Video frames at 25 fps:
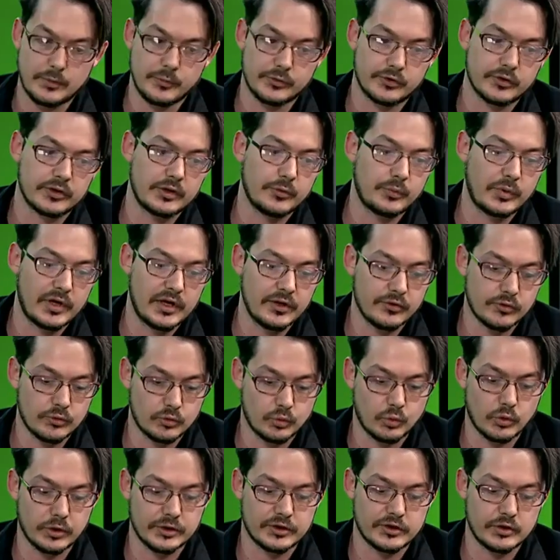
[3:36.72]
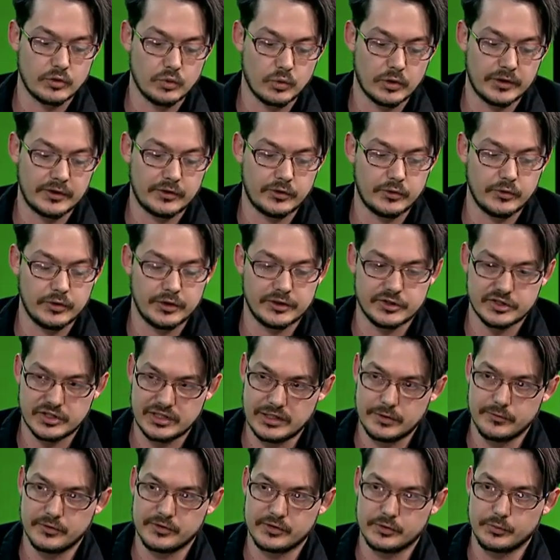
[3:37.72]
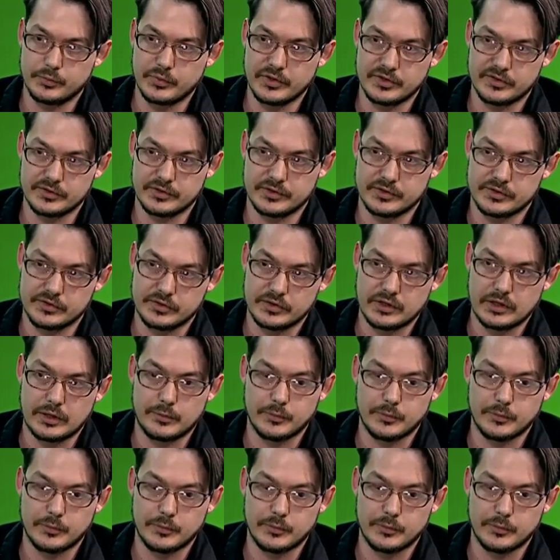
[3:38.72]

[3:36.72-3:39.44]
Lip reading: So it depends on what you want to achieve as a business.